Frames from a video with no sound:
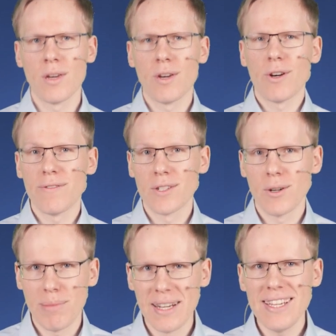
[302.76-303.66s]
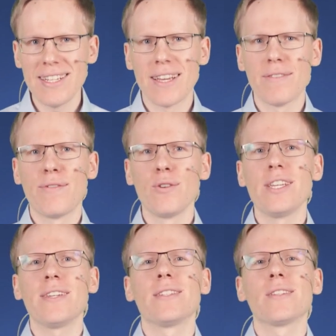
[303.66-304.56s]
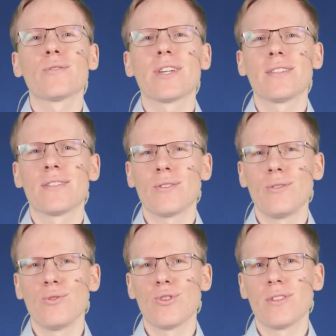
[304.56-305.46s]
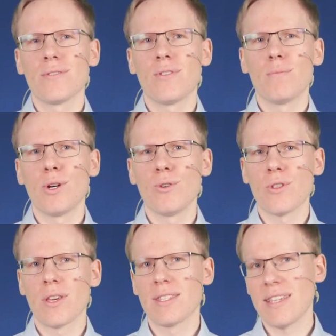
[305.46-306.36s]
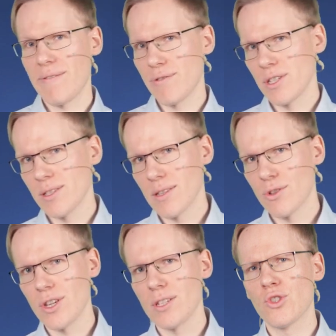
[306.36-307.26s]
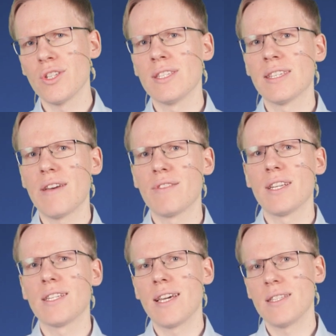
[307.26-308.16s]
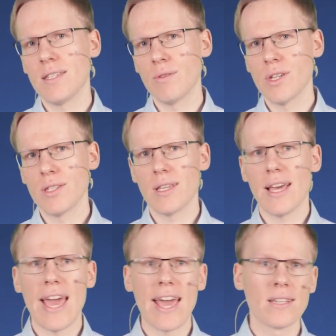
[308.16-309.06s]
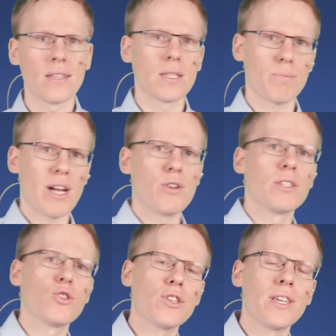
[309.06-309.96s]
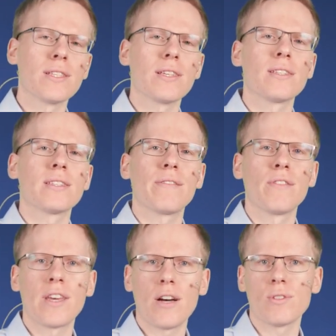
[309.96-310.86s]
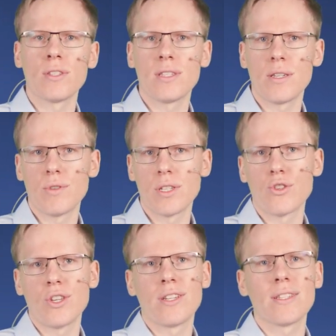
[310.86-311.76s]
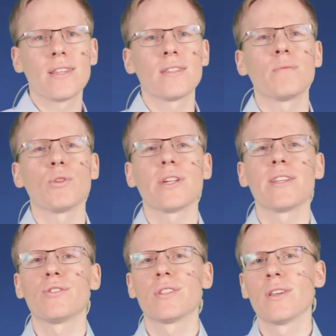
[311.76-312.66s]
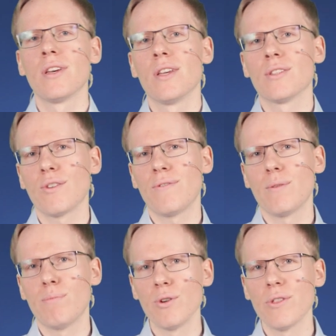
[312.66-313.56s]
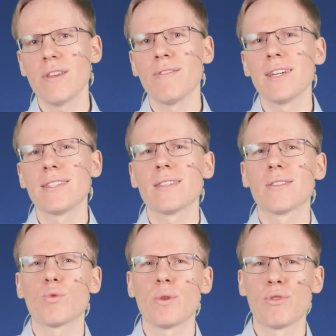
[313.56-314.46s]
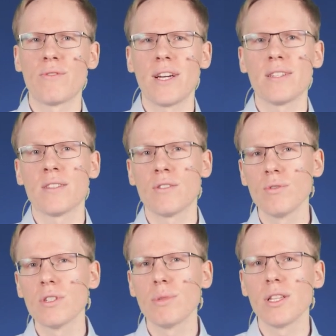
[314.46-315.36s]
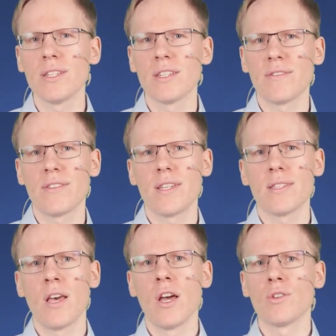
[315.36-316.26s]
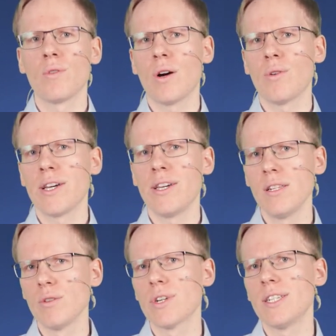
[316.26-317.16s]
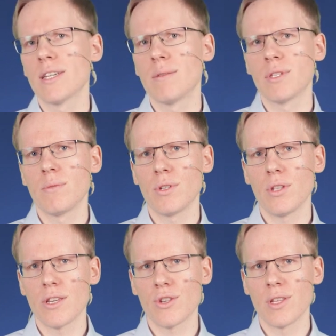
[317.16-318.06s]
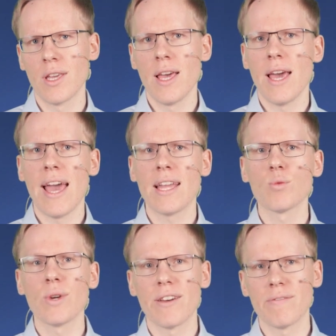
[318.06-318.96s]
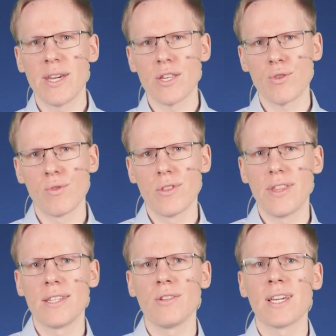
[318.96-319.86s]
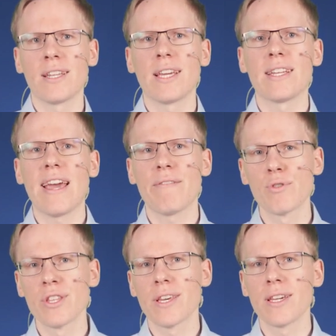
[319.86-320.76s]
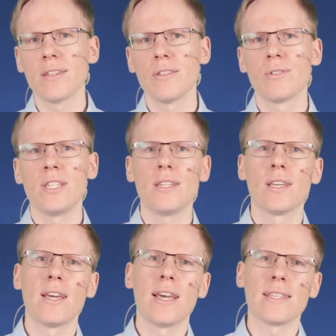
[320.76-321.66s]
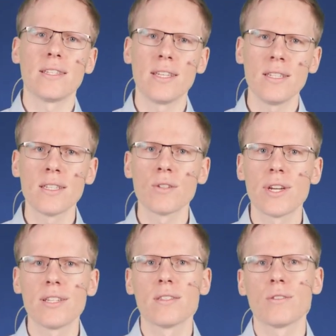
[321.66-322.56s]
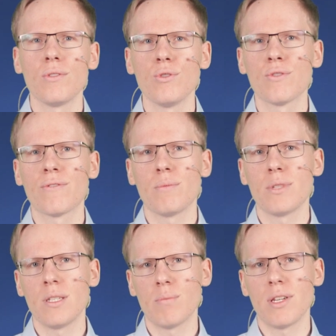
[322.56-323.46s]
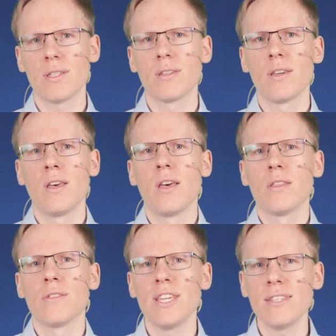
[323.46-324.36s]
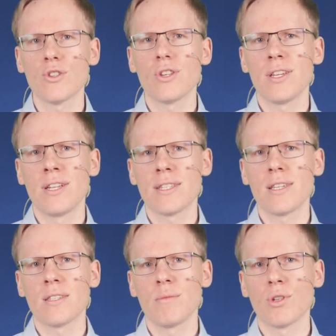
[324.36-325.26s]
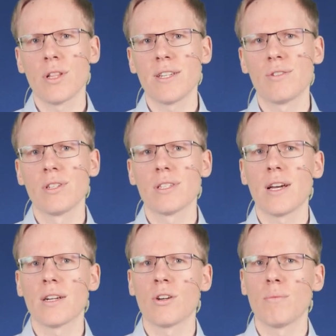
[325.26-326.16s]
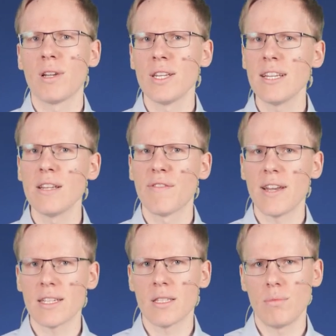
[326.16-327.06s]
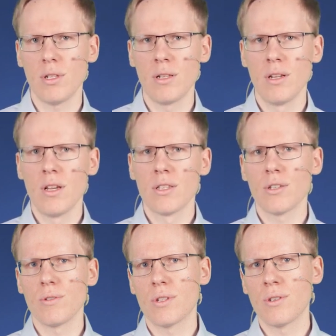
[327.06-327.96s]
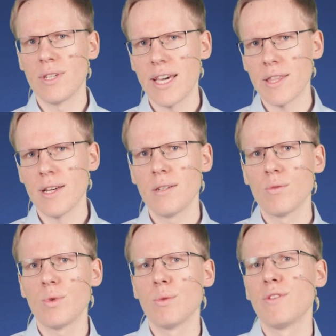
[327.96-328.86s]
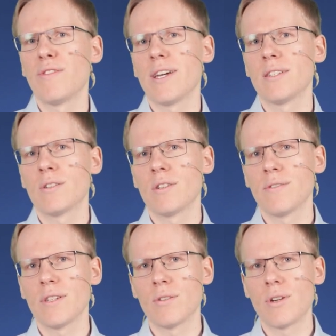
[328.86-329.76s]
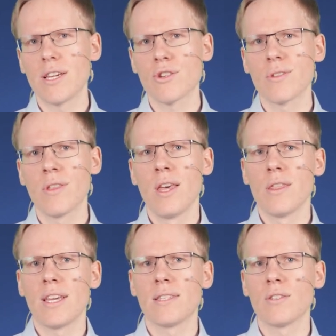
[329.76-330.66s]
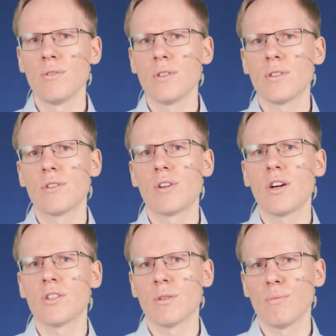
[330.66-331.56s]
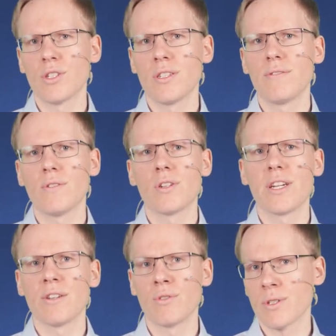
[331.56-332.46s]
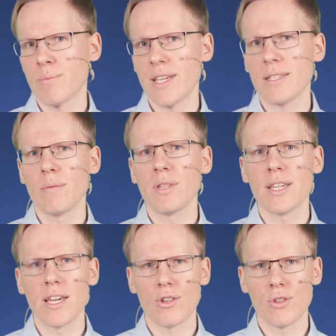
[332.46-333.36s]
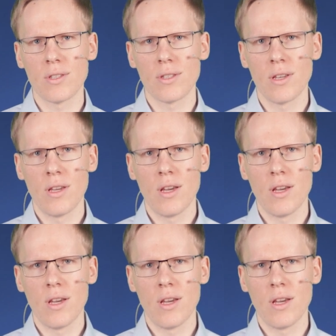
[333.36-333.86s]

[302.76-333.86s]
we offer complete and fully integrated solutions for both Safran's GSG 7 and 8 series and Spirent's GSS 7000 series GNSS simulators. So for both devices, we provide a suitable interface to our HIL real-time simulation. And we have made sure that you can get everything you need as an integrated solution from dSPACE. These GNSS simulators are completely flexible. So together, we will find a configuration that suits your automotive or aerospace applications.